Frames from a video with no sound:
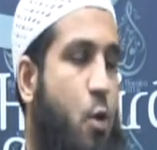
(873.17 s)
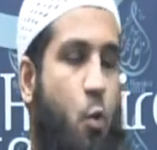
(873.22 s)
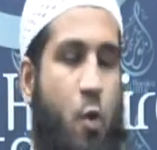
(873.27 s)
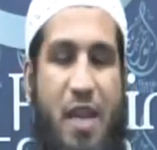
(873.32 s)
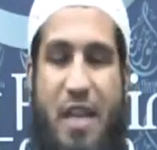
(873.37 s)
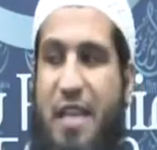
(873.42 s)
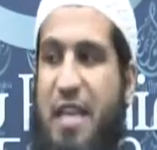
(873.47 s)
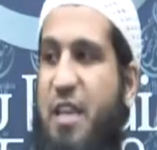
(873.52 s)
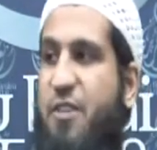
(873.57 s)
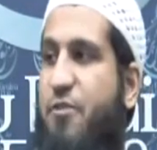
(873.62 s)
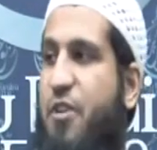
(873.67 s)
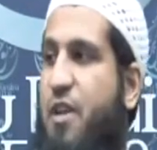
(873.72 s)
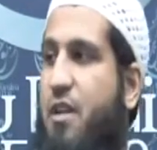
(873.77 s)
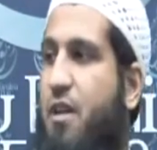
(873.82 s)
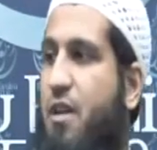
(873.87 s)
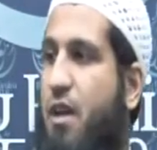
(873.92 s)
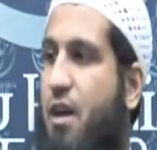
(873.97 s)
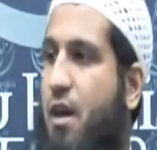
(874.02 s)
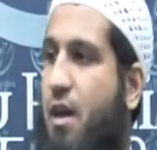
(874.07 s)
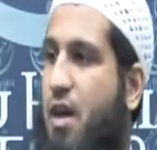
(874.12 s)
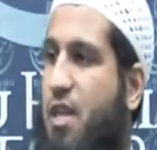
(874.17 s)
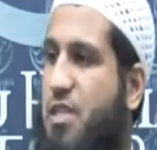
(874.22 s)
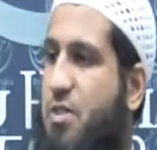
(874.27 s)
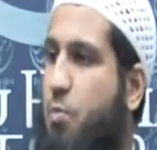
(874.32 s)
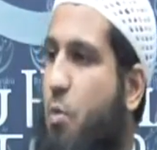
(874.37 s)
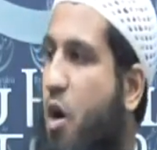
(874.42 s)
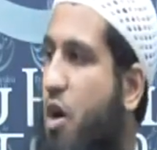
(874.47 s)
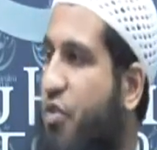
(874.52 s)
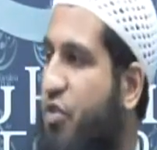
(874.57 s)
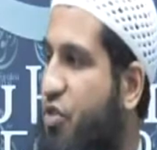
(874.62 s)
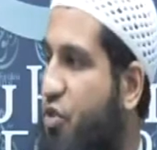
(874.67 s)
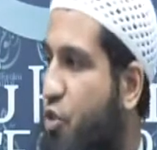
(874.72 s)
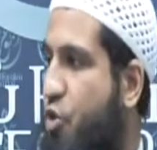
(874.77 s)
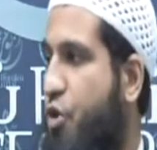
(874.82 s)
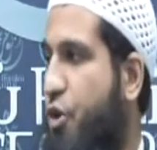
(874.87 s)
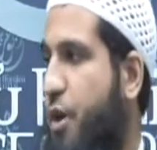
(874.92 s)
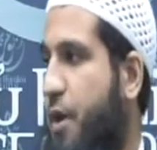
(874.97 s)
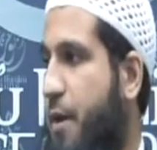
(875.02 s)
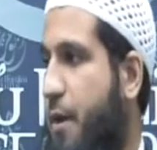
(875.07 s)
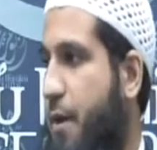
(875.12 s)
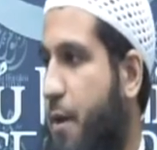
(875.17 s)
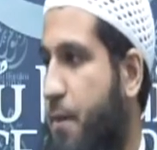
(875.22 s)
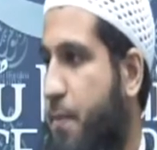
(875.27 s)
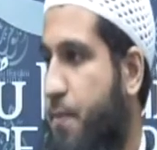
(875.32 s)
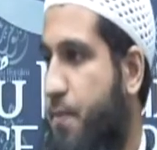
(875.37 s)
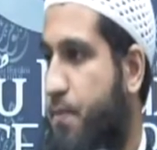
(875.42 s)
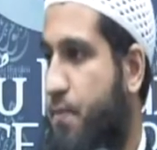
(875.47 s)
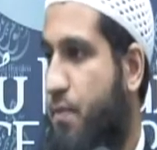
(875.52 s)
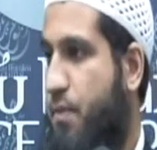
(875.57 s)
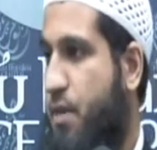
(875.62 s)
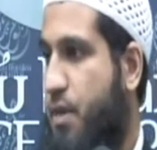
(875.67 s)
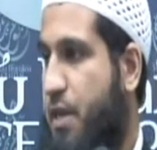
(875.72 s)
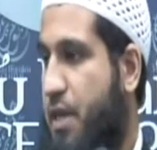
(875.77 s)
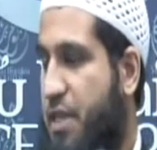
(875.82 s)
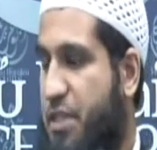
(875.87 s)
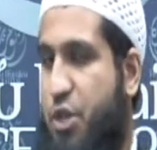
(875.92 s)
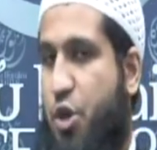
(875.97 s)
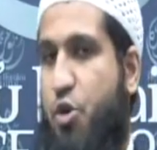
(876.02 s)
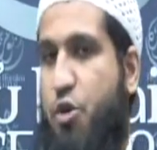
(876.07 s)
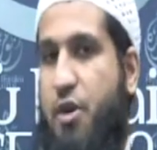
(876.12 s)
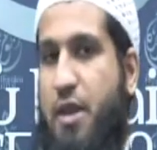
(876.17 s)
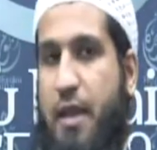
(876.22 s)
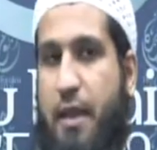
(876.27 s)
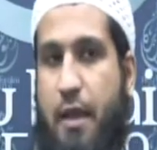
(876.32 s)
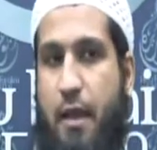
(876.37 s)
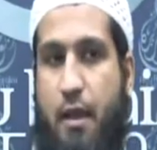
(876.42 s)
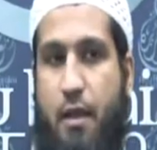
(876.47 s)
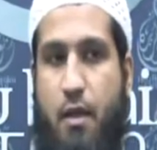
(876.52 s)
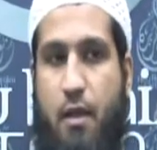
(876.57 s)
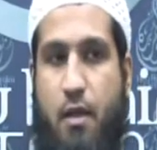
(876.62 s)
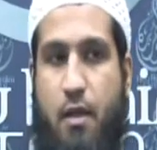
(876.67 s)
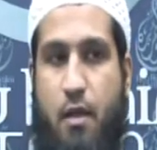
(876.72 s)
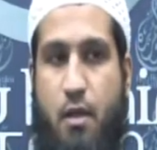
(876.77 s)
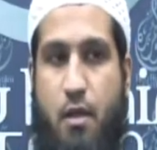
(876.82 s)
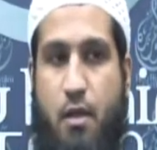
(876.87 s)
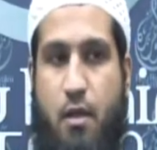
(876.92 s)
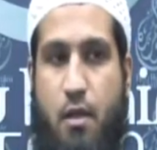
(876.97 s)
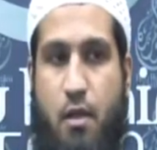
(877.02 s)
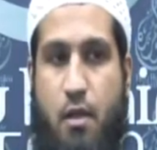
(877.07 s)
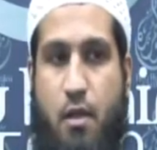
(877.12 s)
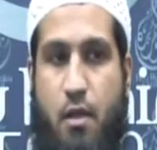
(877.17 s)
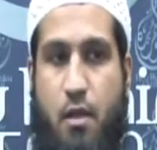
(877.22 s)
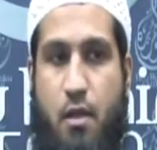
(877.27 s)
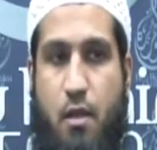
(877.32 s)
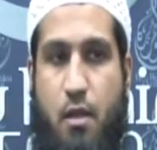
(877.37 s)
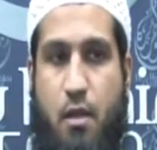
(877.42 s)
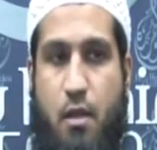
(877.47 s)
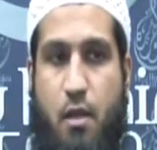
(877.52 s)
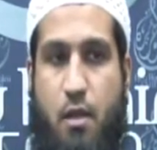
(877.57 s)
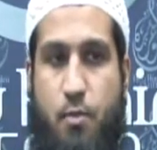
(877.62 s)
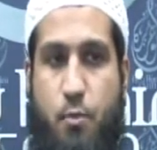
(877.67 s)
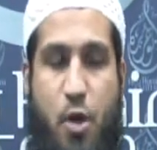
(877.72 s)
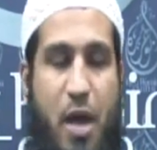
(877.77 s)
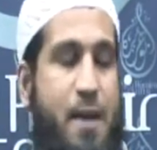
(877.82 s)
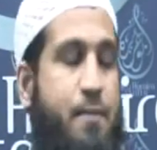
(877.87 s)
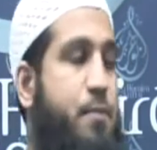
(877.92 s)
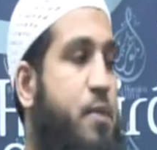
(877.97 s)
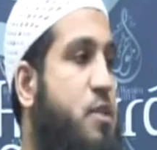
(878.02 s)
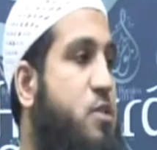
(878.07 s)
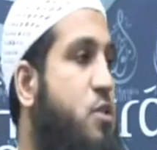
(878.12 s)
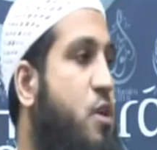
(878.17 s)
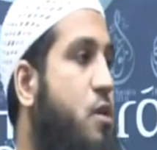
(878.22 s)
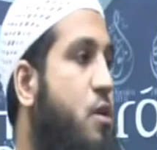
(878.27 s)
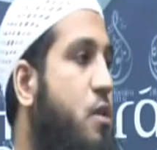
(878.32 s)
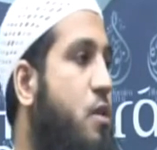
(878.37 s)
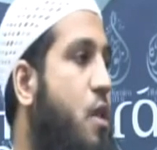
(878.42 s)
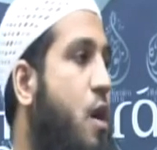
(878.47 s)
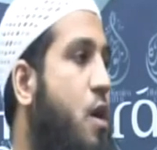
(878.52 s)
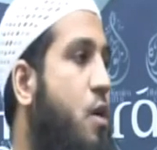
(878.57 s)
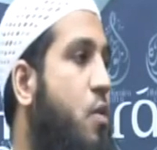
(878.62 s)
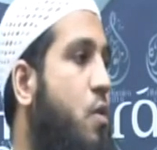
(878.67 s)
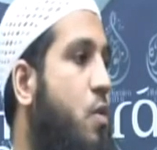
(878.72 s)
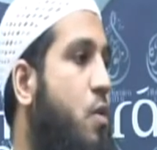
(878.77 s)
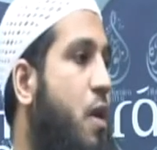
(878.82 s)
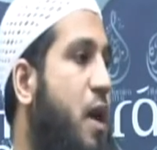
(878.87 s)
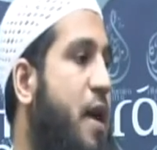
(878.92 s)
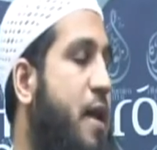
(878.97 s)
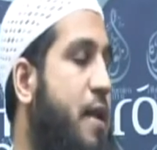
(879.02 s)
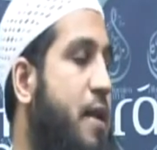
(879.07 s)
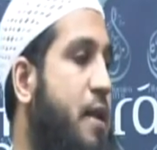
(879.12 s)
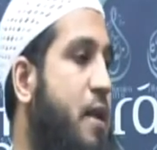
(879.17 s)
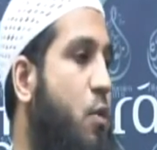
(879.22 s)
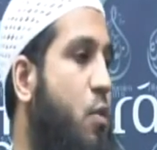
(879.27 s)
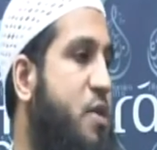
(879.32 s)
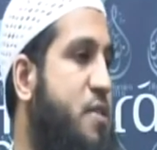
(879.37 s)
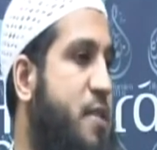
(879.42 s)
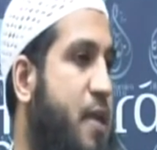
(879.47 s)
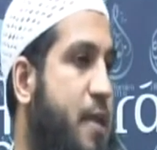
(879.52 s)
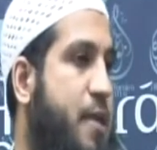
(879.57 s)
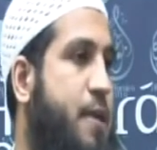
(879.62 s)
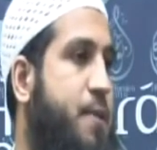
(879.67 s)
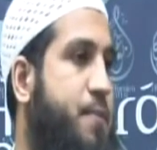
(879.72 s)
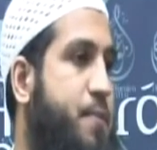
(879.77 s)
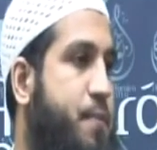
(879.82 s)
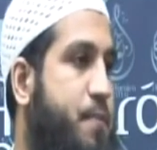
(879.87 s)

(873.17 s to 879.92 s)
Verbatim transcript: when even a small thorn is hurting Muhammad sallallahu alayhi wa sallam."